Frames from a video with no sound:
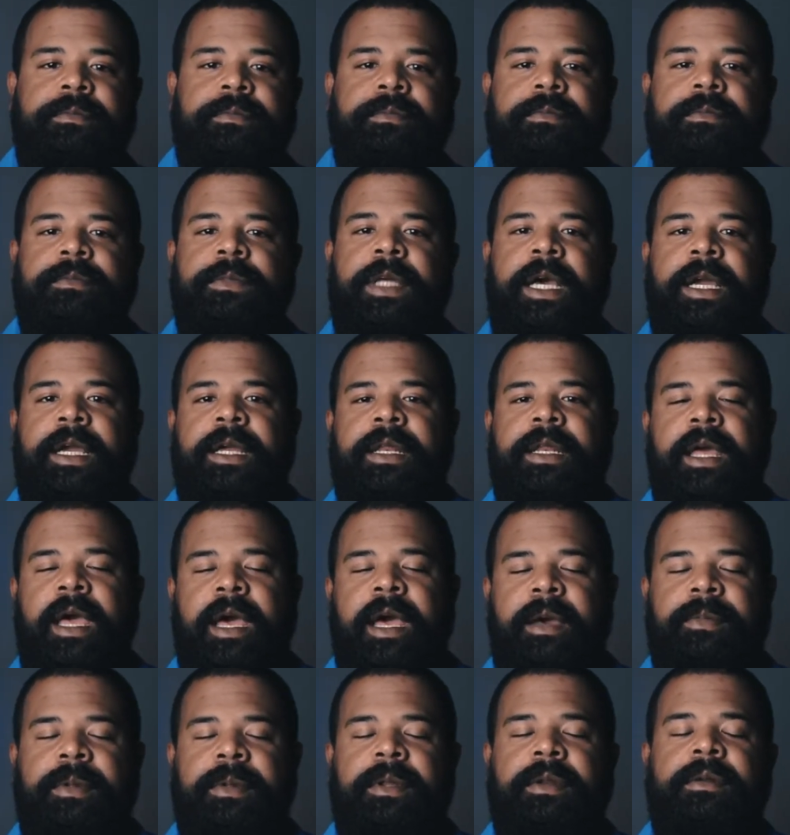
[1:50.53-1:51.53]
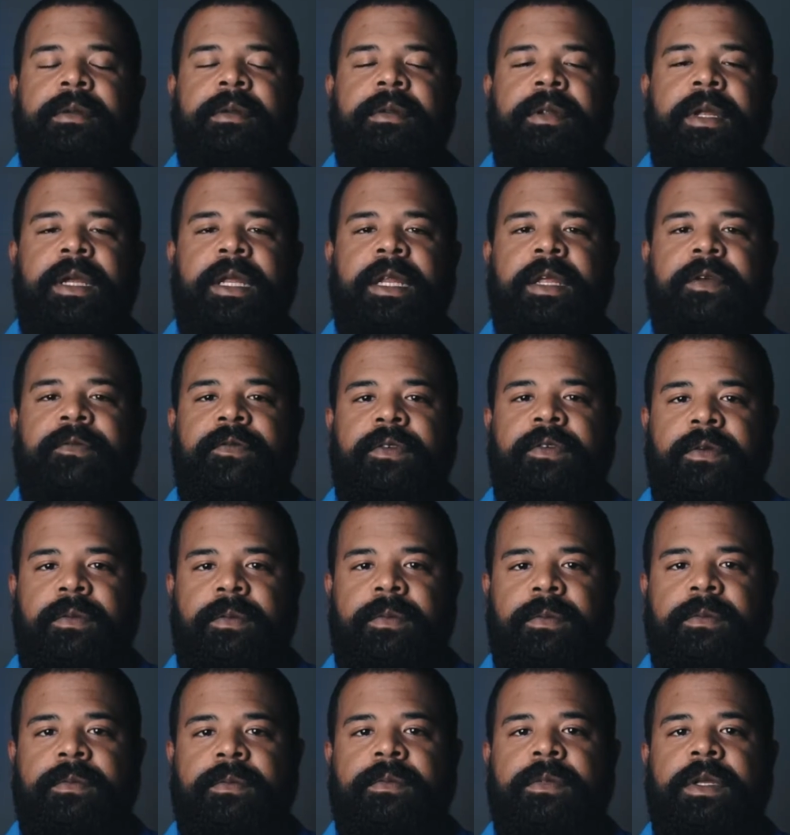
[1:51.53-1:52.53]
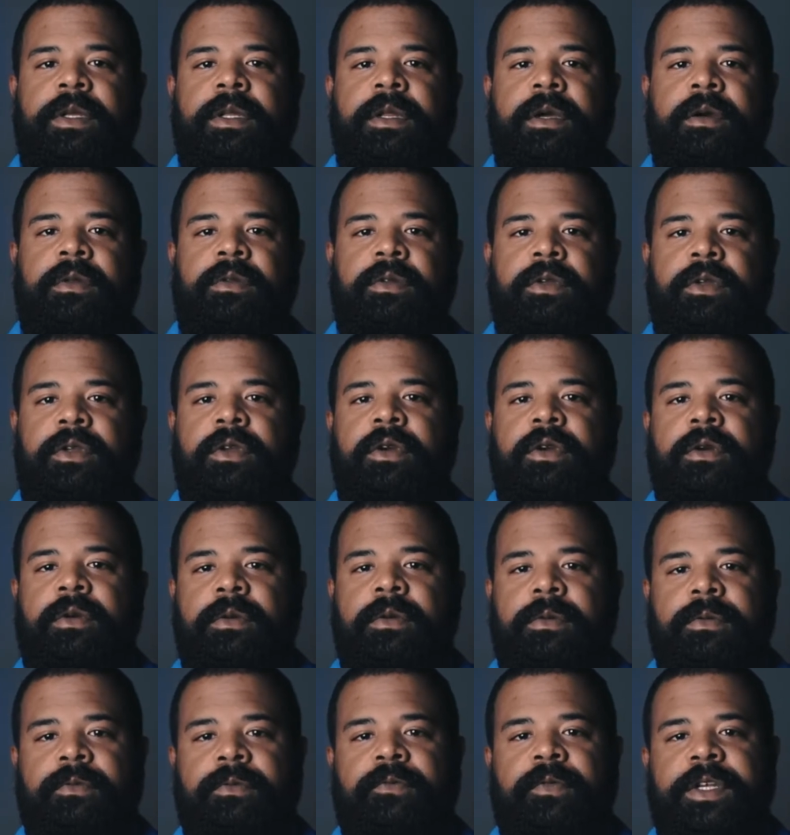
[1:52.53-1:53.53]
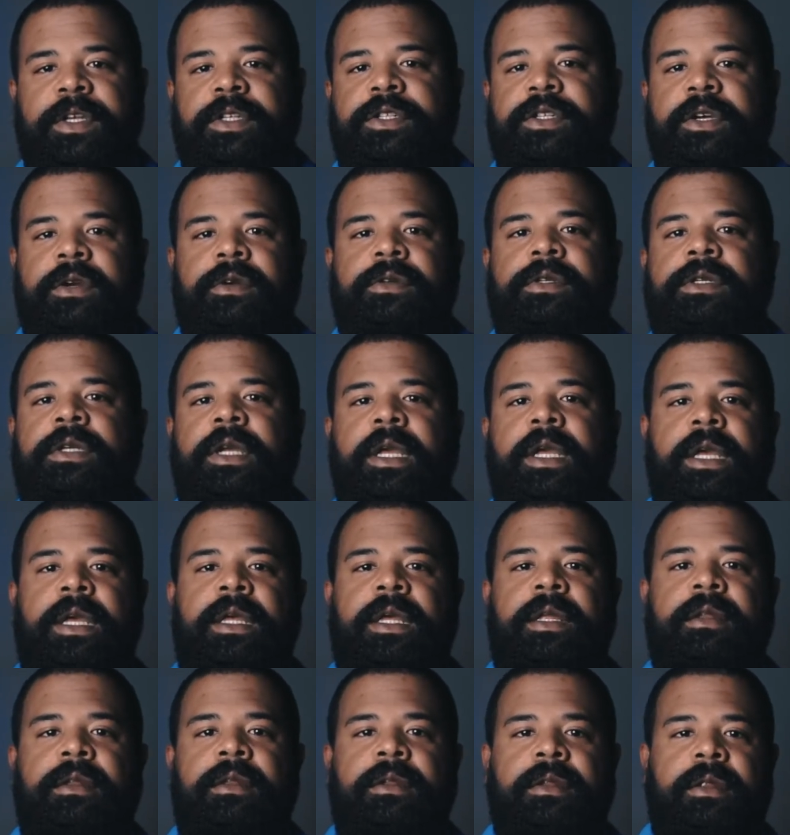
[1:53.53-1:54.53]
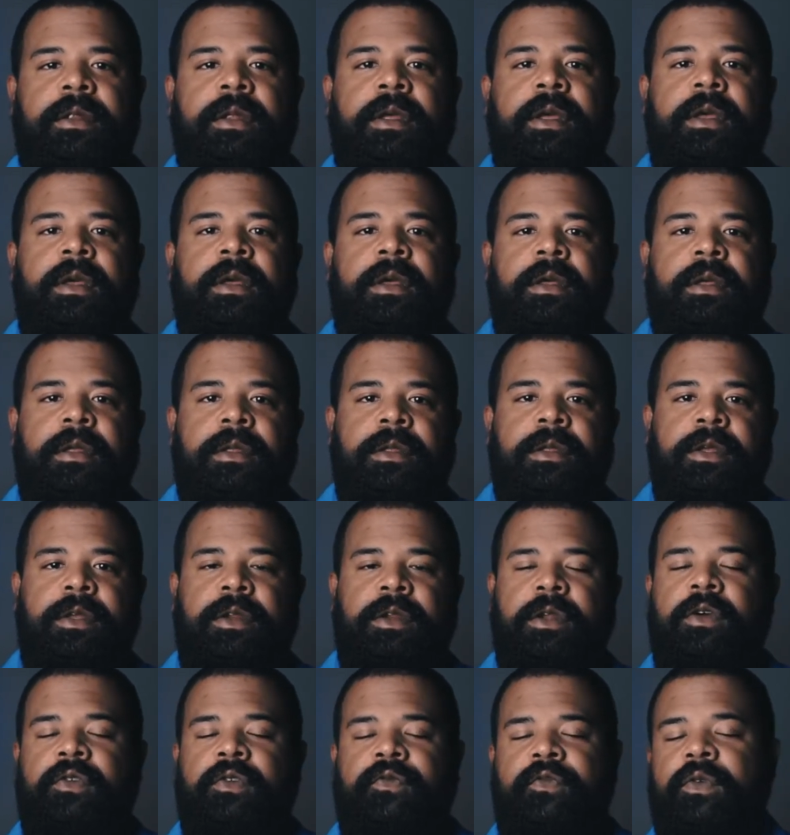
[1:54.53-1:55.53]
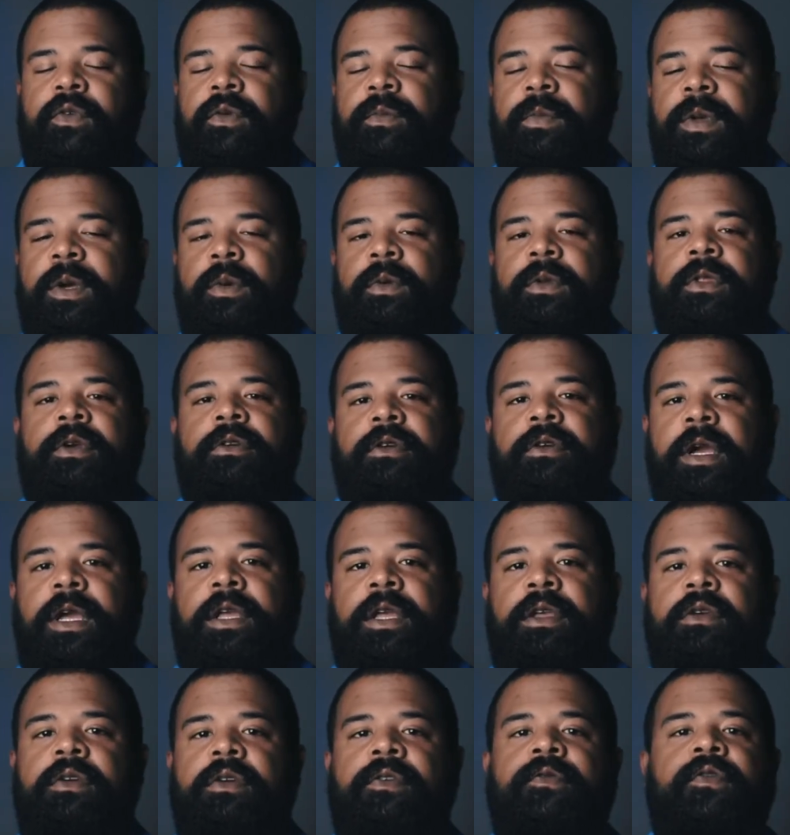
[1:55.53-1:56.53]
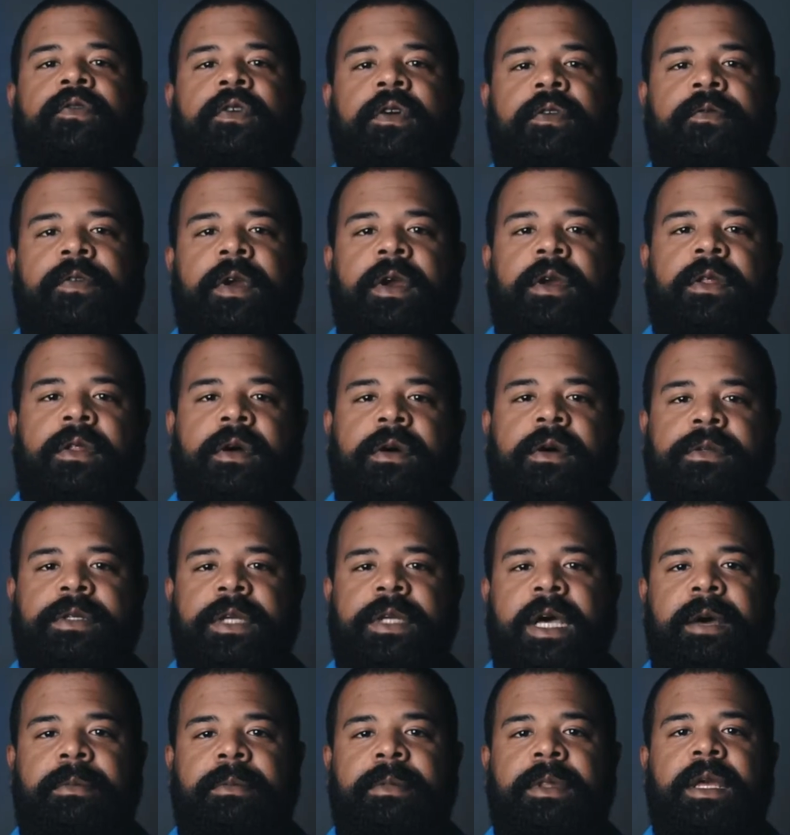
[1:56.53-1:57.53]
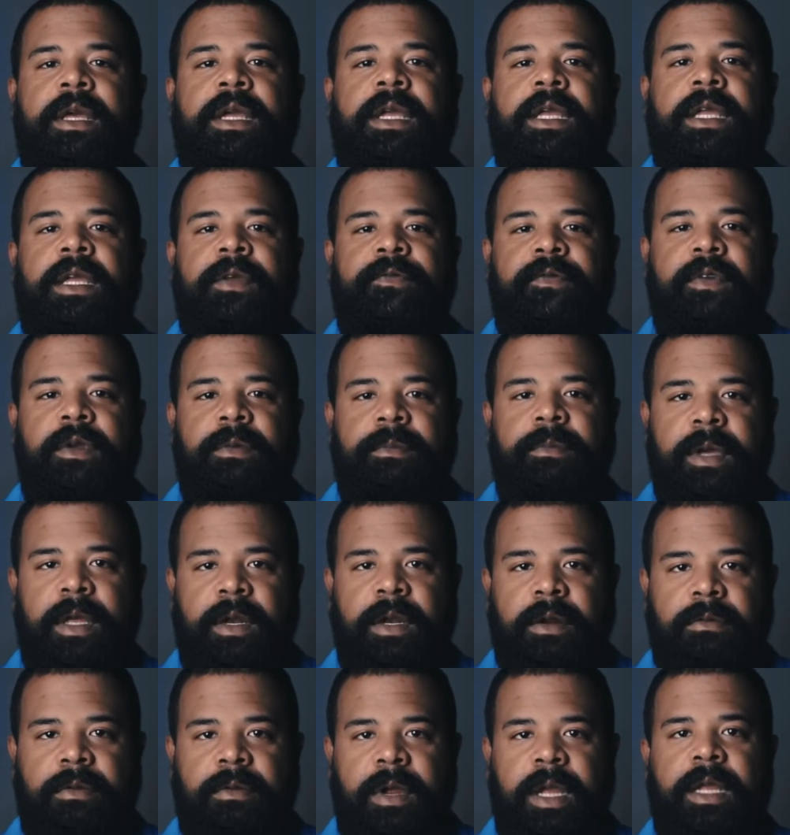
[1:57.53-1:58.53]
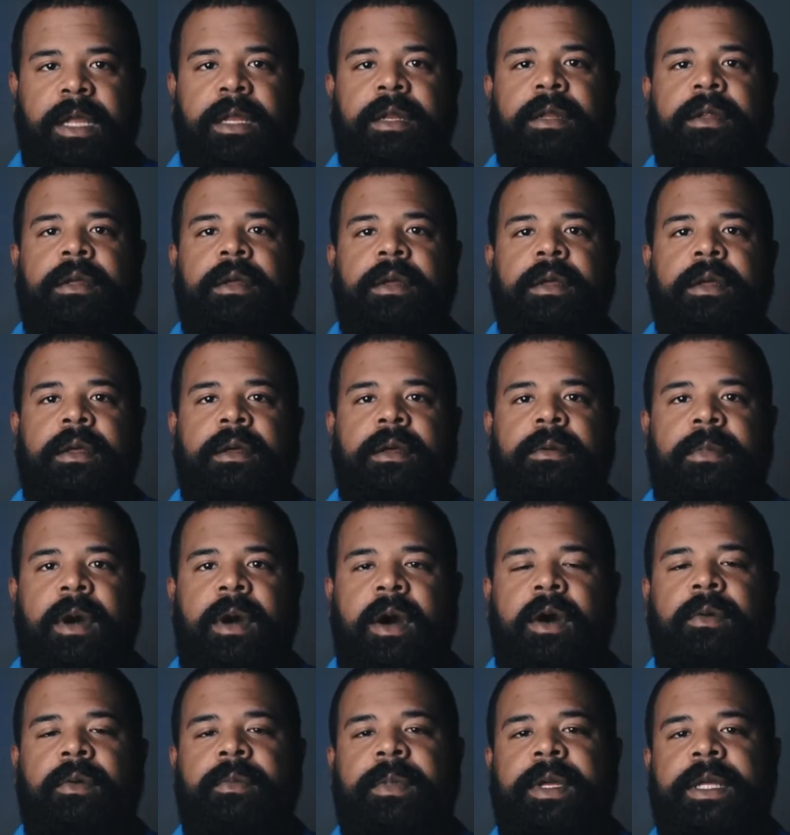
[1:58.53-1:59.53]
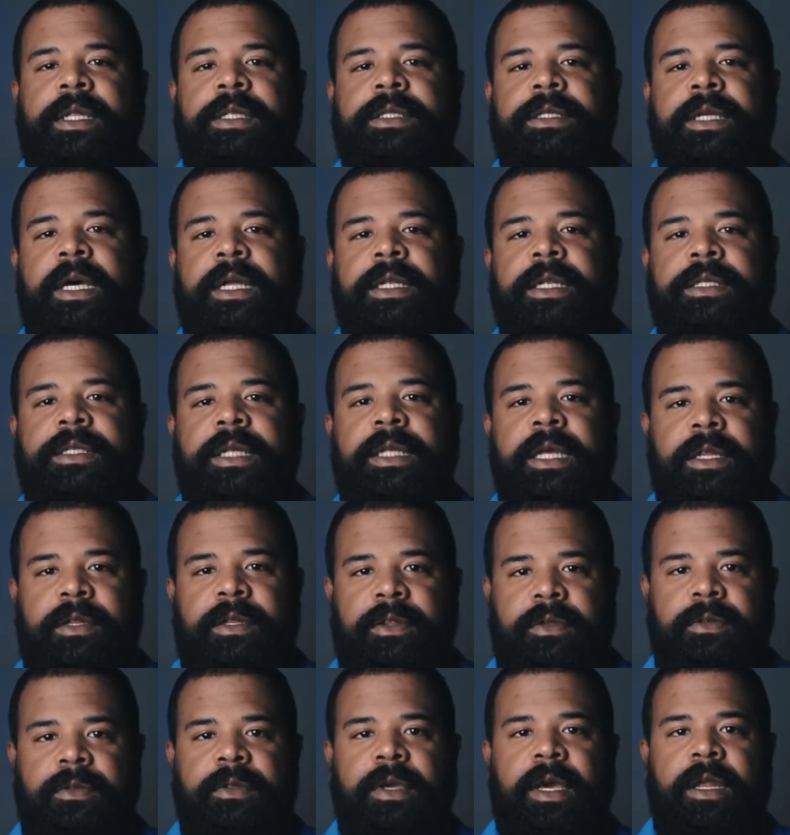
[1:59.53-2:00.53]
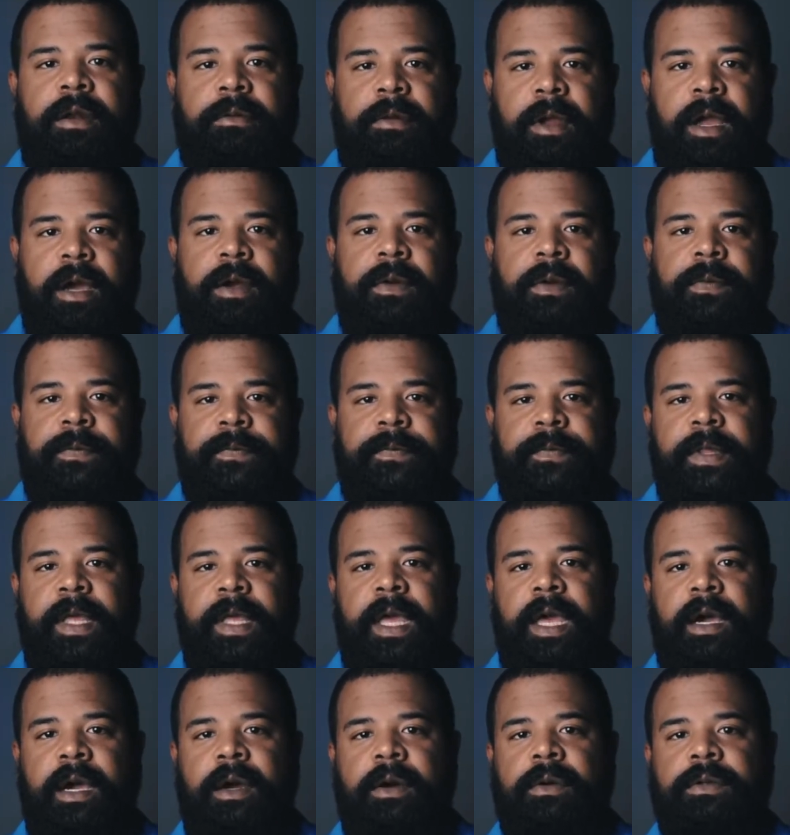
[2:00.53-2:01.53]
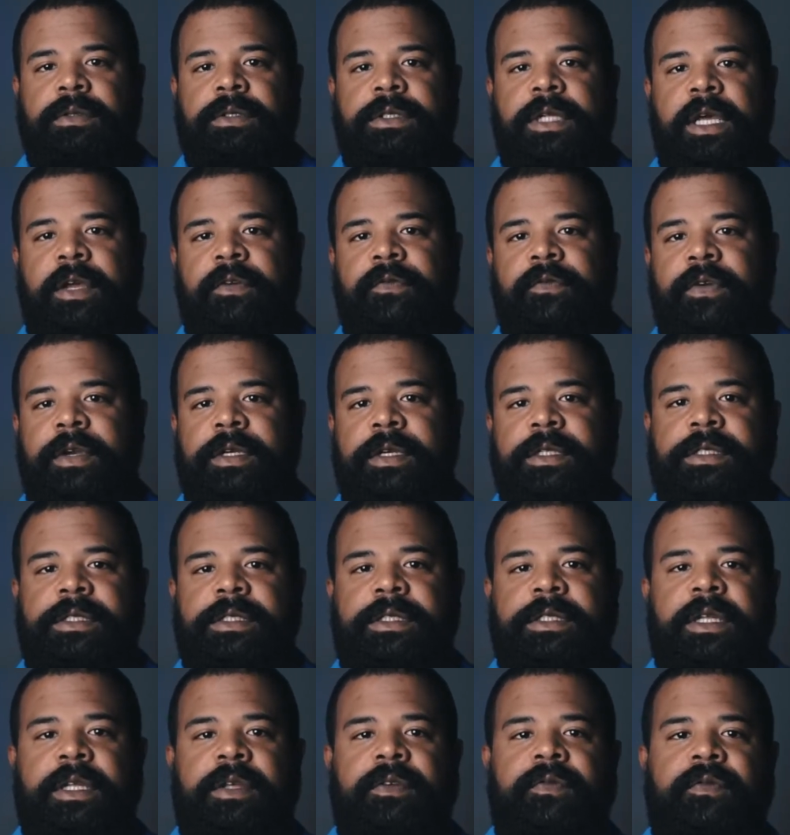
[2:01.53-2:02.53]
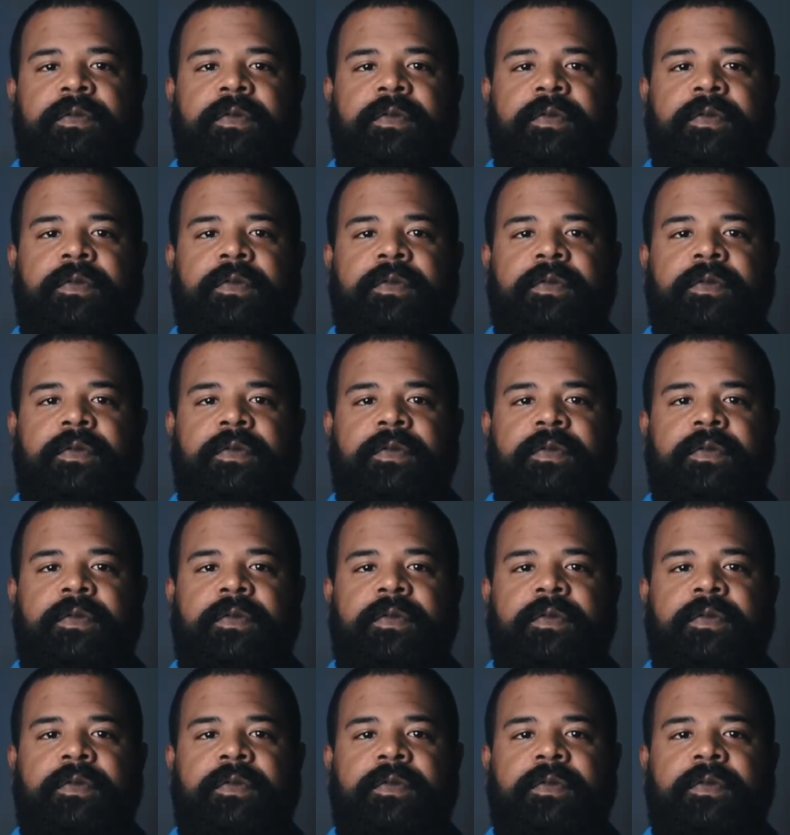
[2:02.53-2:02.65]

that can happen. And if you do your research and if you've been with a credit union for a very long time and they can give you a better rate, by all means, I'd say do that route. Now, say for instance, if